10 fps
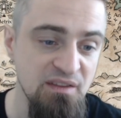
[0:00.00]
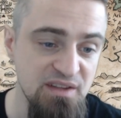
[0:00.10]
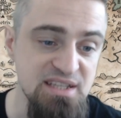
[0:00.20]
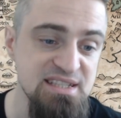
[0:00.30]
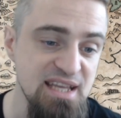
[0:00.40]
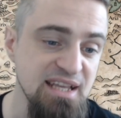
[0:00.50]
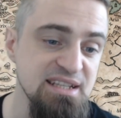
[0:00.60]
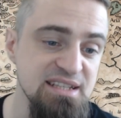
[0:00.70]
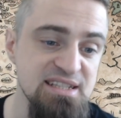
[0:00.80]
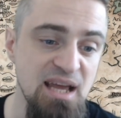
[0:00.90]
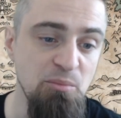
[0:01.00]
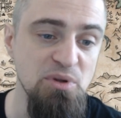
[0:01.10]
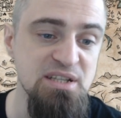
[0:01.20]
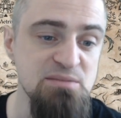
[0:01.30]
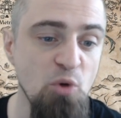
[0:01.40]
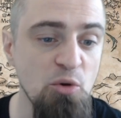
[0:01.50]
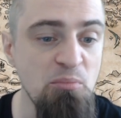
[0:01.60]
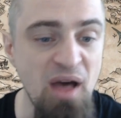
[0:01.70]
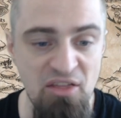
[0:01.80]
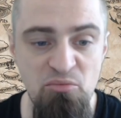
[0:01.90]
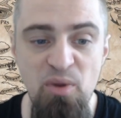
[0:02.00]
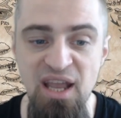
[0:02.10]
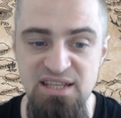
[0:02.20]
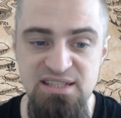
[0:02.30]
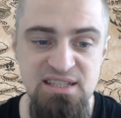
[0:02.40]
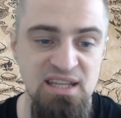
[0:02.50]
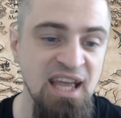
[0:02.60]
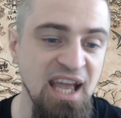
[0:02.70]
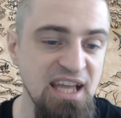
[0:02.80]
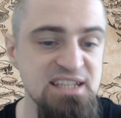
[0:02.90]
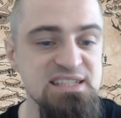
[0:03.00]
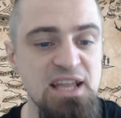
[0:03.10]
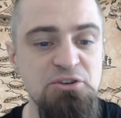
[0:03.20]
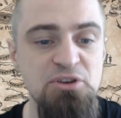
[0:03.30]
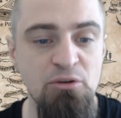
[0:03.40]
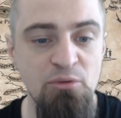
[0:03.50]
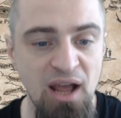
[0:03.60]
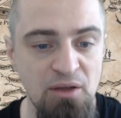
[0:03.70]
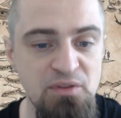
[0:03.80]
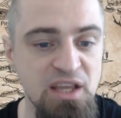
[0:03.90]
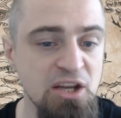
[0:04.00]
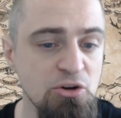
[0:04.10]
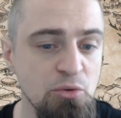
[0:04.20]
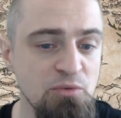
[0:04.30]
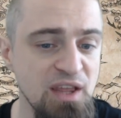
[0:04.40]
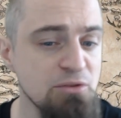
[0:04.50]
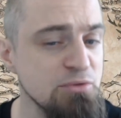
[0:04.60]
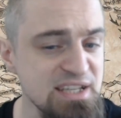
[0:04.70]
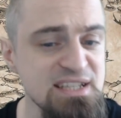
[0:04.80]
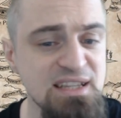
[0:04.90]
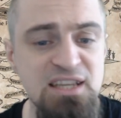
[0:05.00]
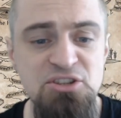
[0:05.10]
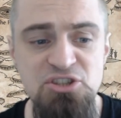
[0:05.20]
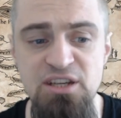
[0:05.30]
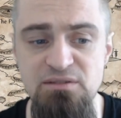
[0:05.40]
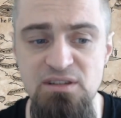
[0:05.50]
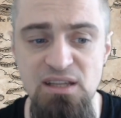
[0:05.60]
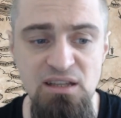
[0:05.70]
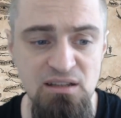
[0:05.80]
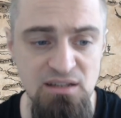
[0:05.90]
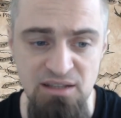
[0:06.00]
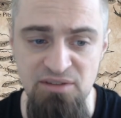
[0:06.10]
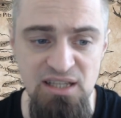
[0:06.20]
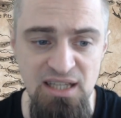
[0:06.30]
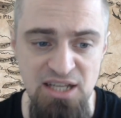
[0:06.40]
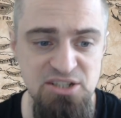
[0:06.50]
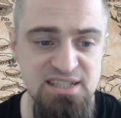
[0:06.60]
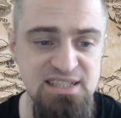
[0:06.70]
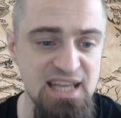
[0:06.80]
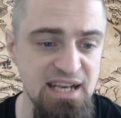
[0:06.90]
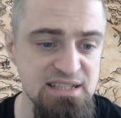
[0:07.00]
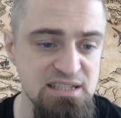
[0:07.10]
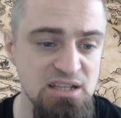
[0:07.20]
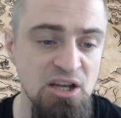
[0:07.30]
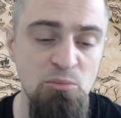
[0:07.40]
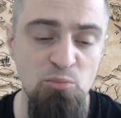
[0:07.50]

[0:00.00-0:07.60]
The second example is more math-based, and is centered around the hero that recently achieved the Living Legend status.